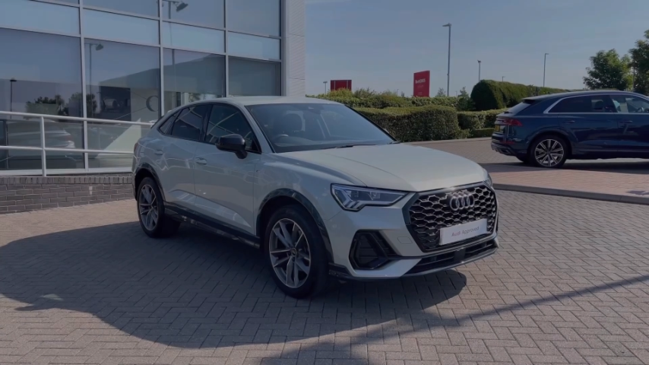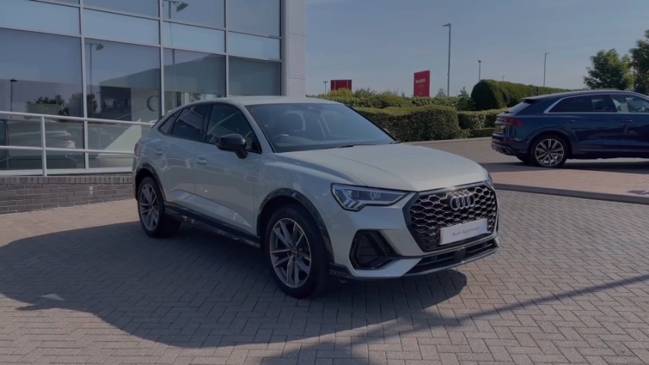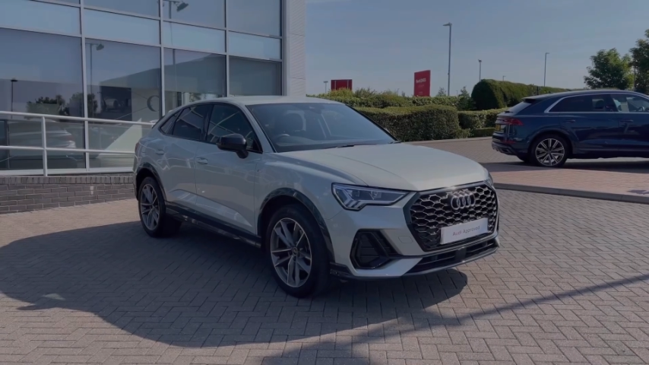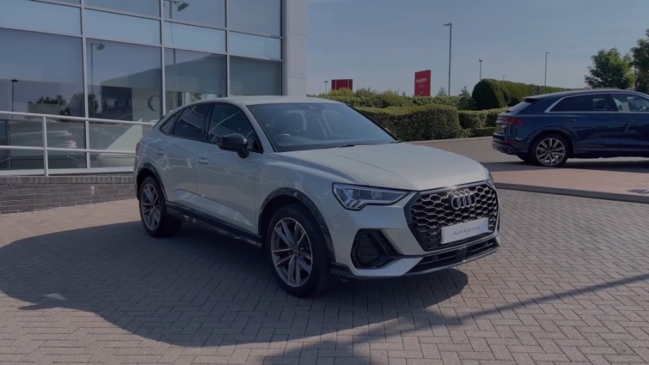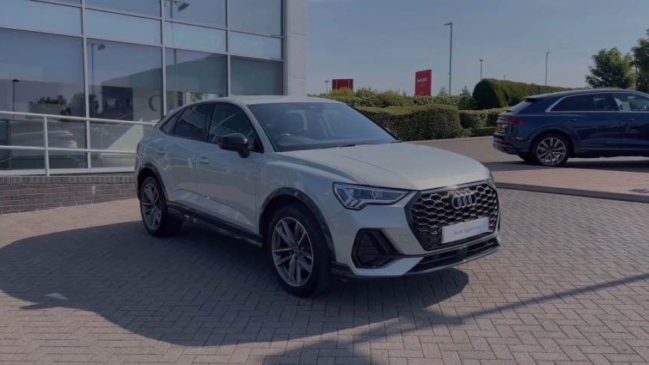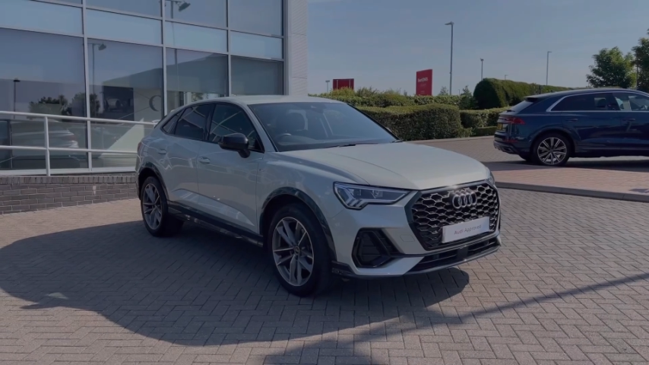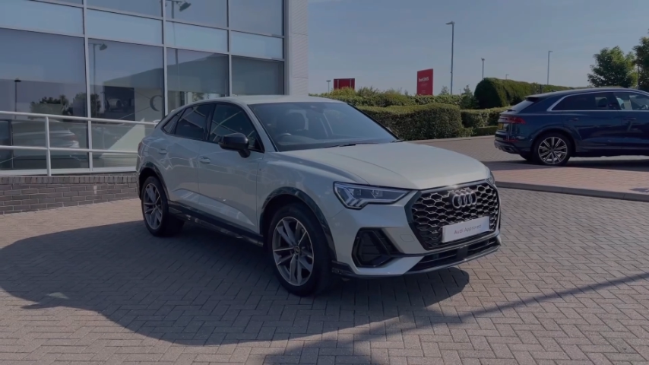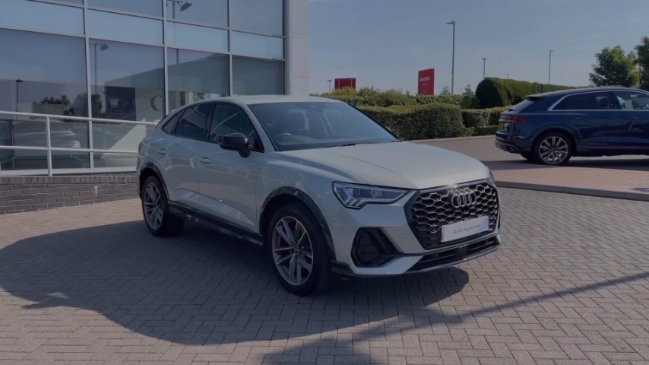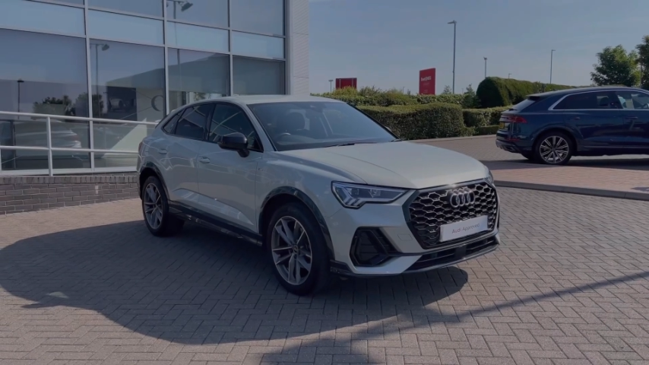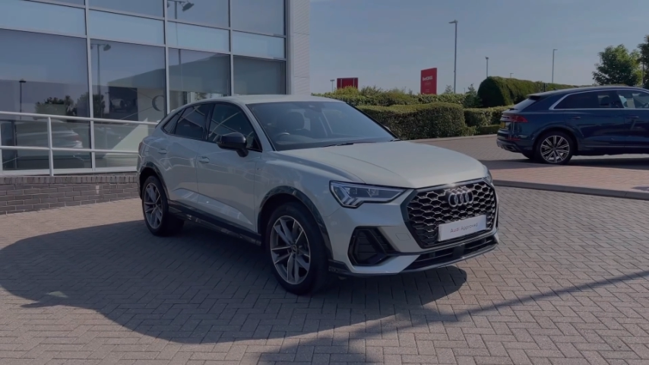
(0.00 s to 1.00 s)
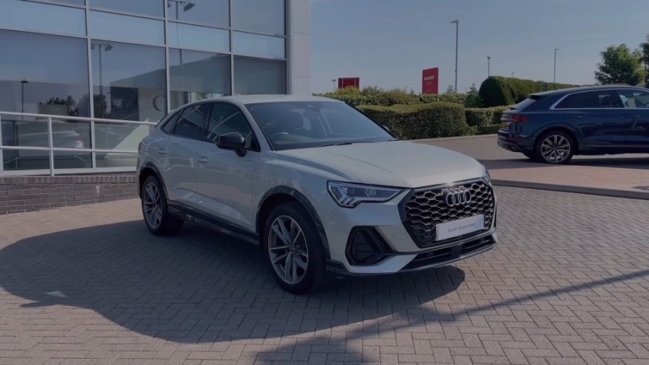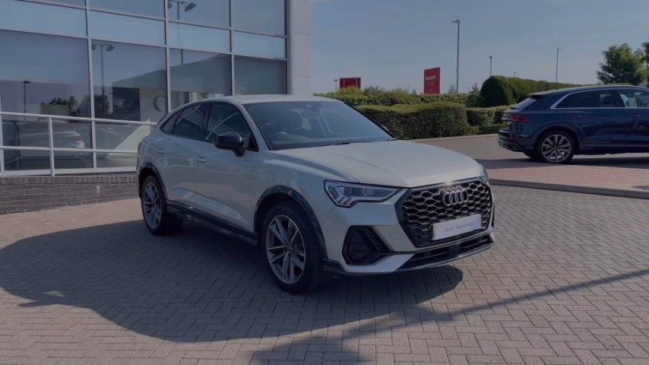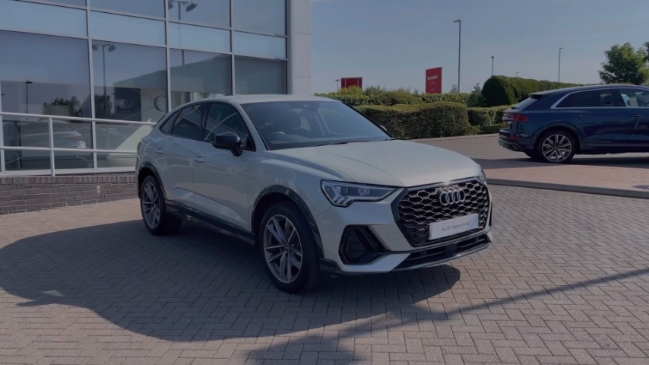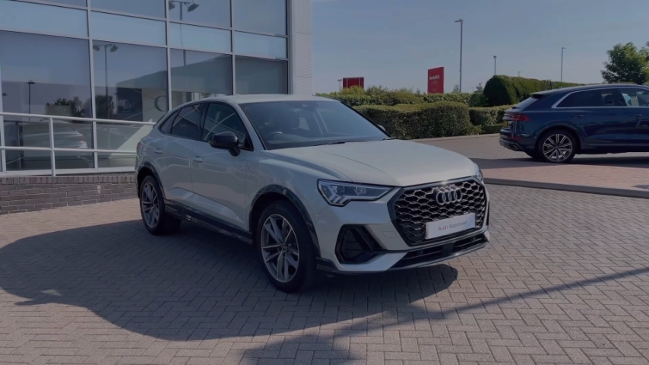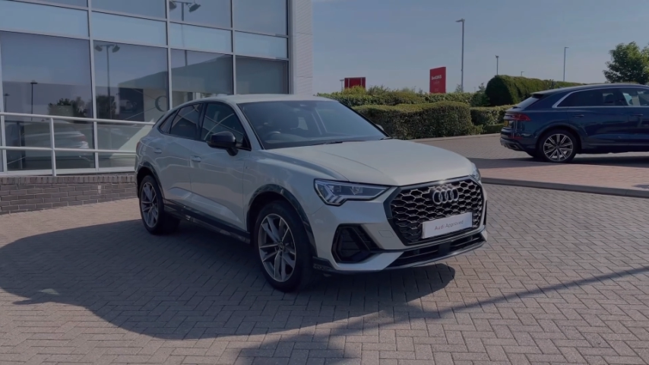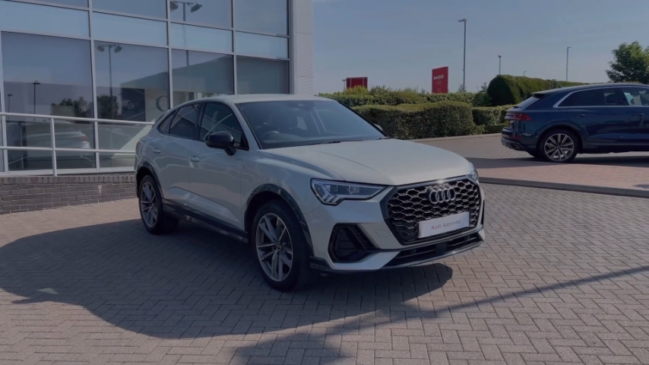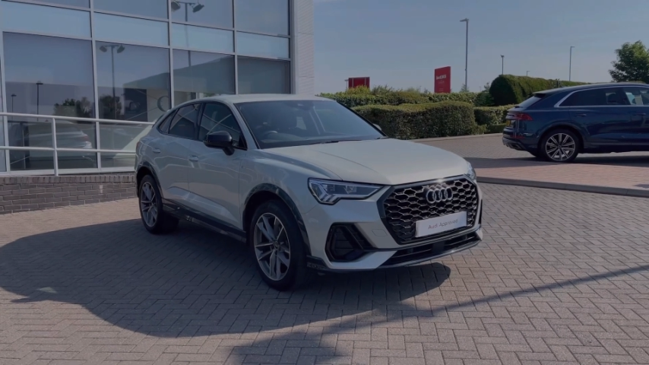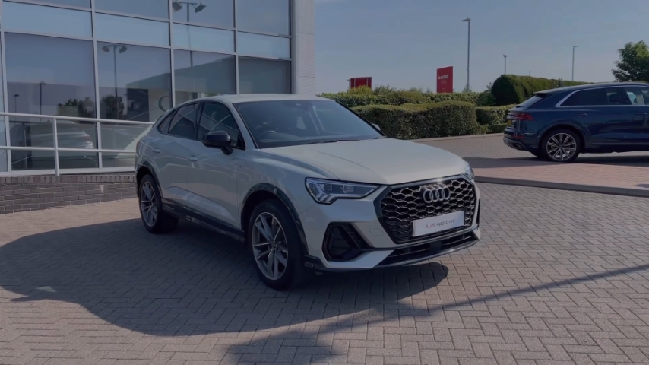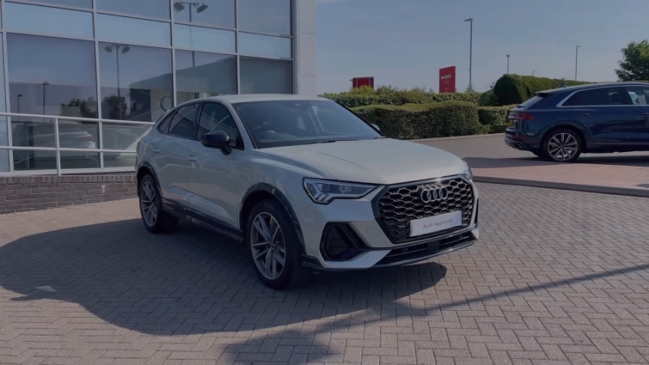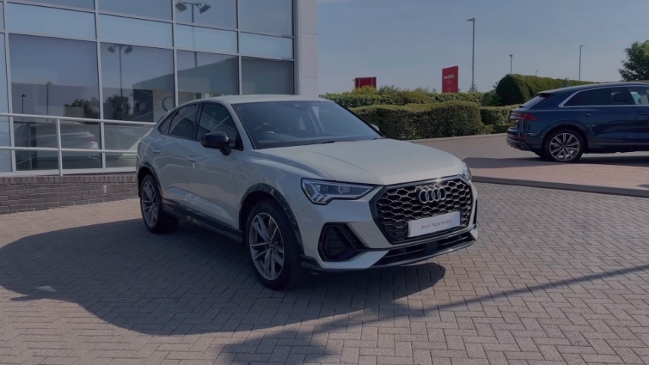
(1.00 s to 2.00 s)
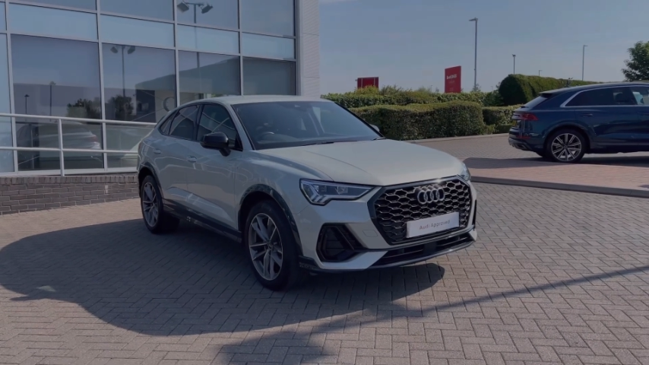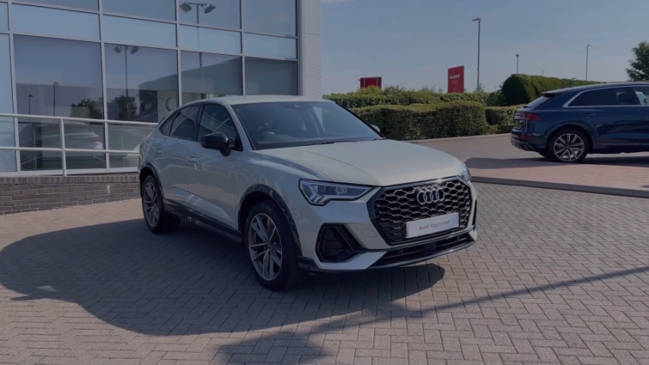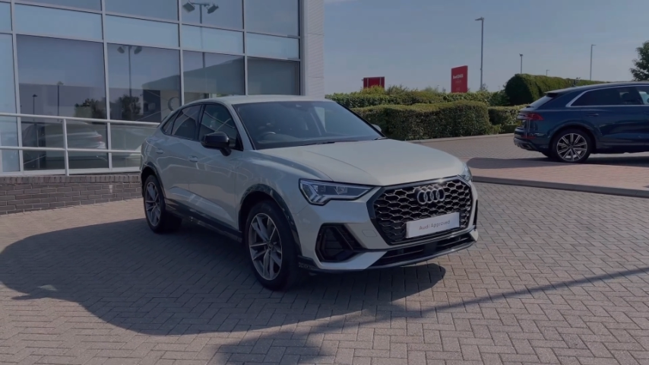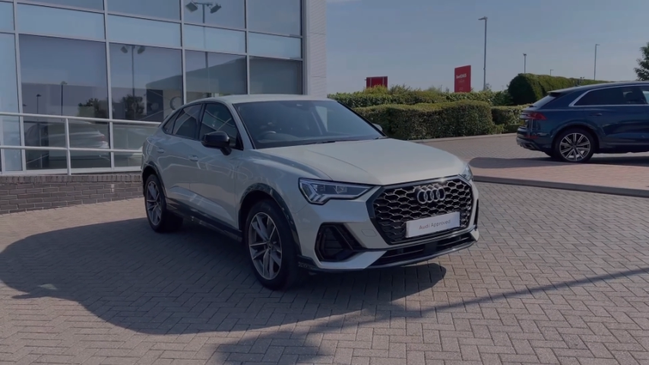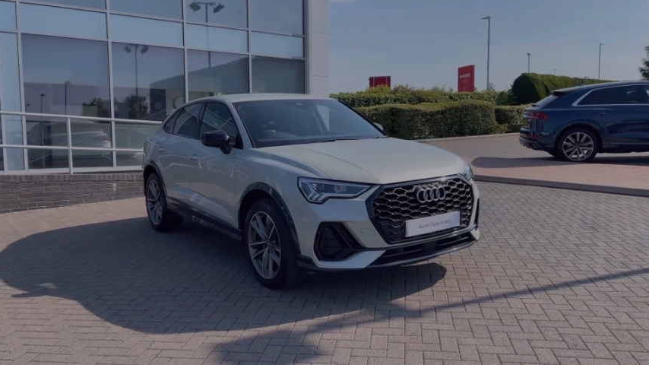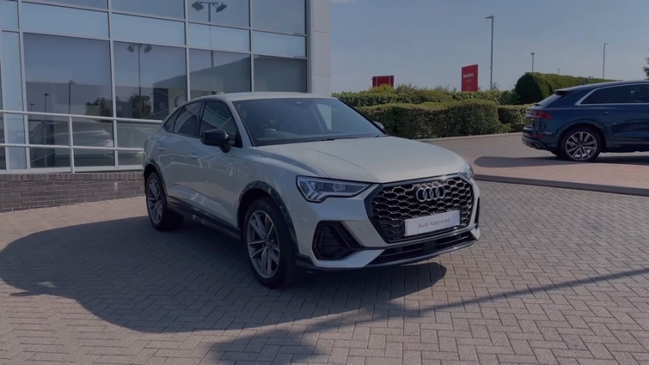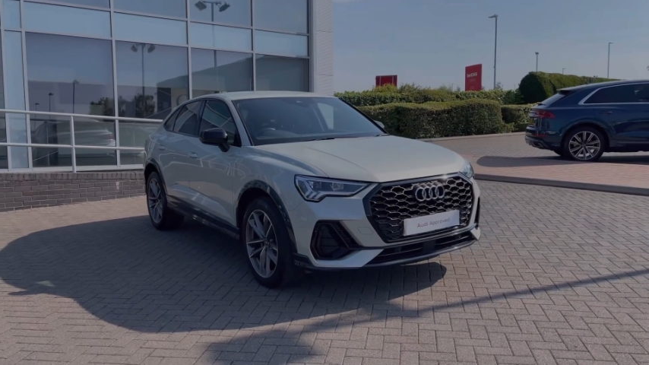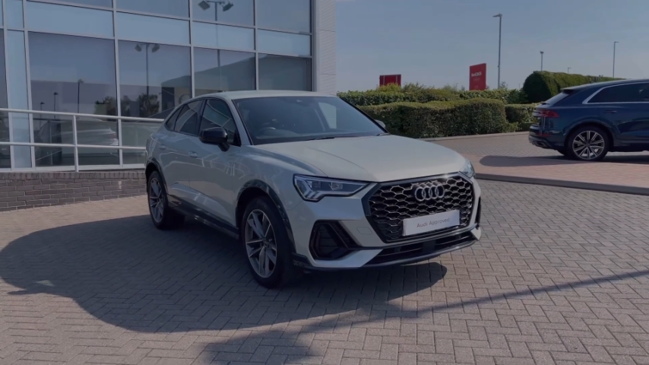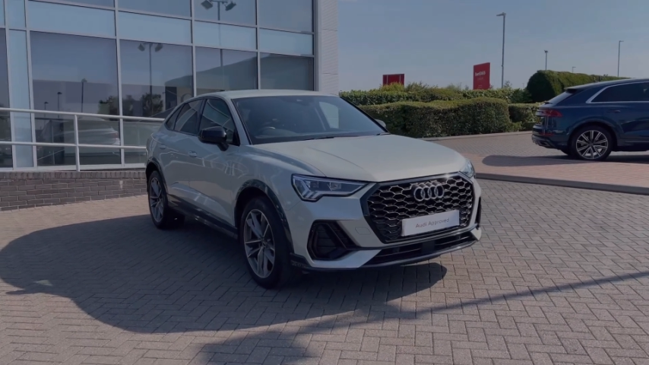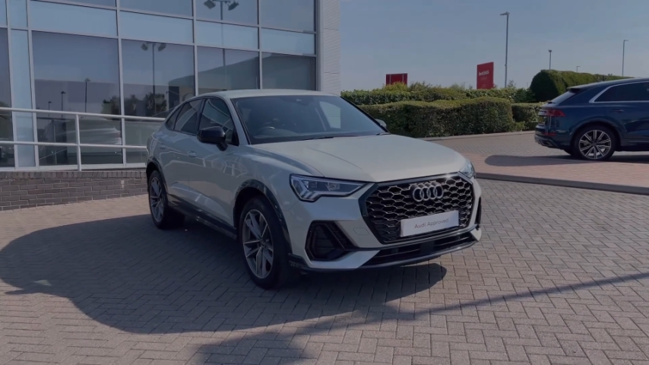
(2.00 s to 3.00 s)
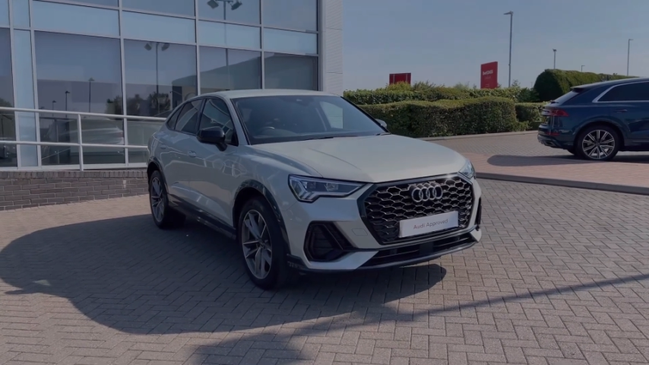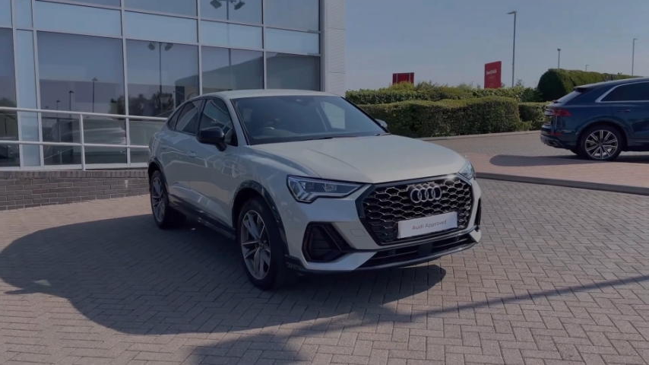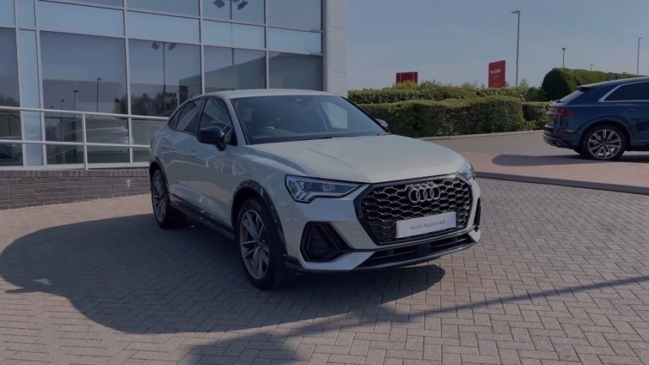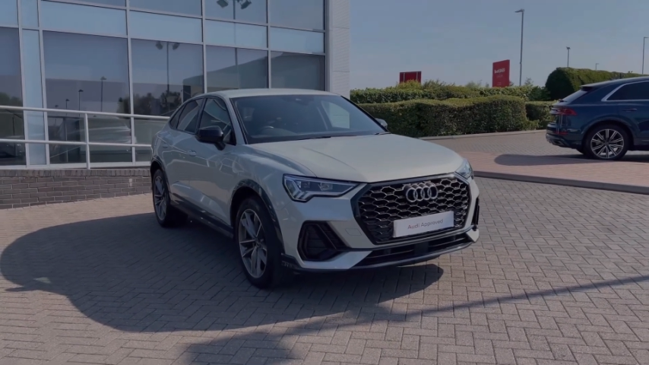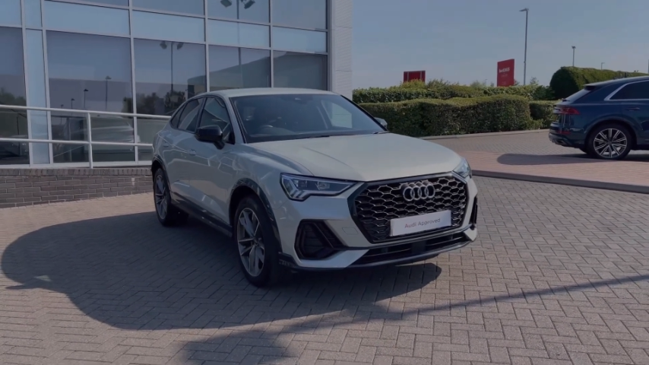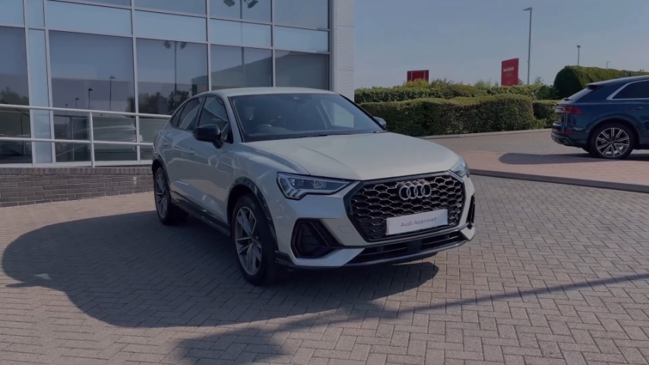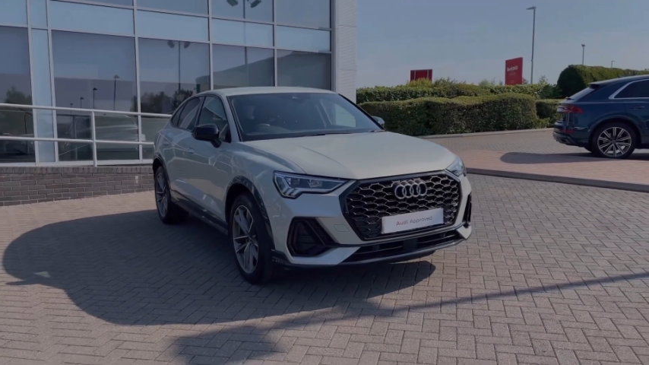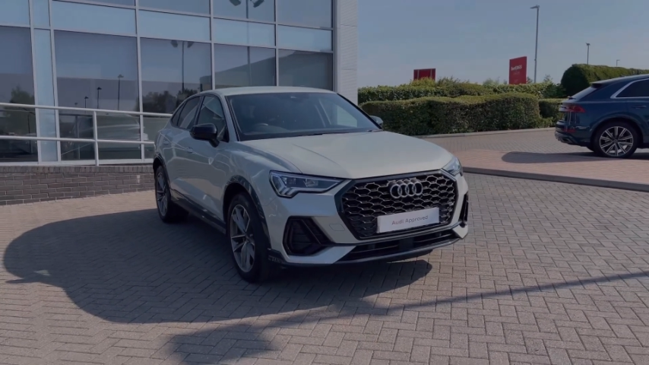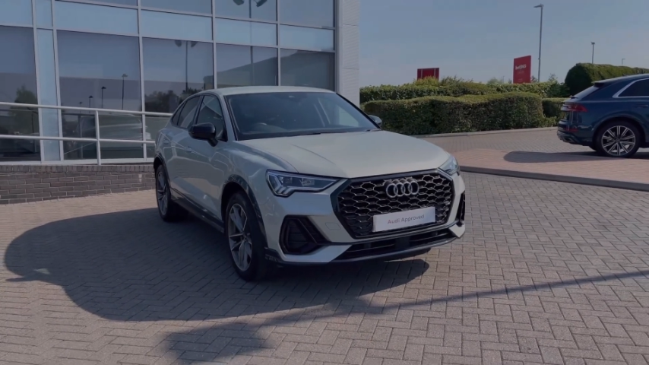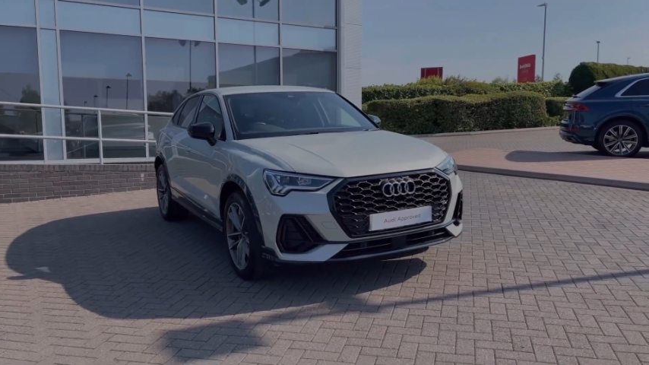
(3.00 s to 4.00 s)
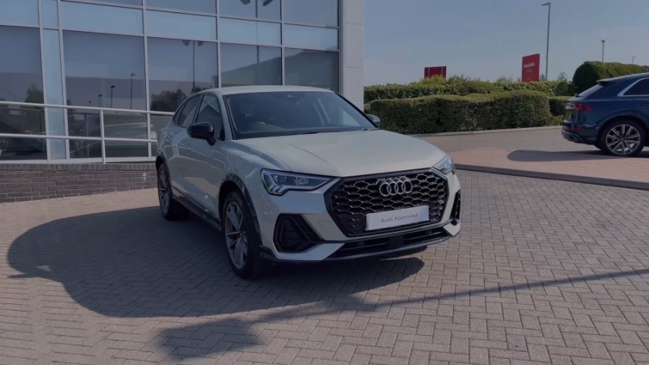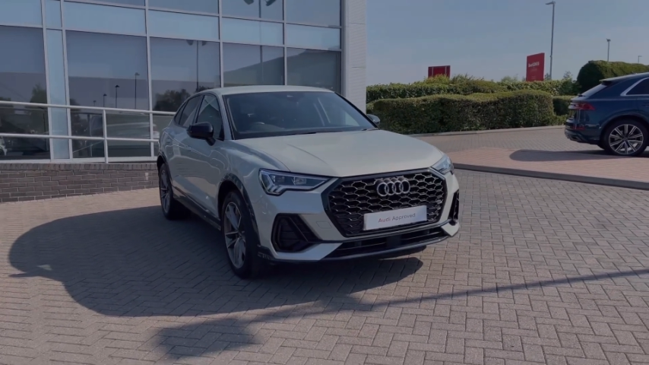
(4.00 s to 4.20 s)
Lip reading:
Nobody's mouth can be seen.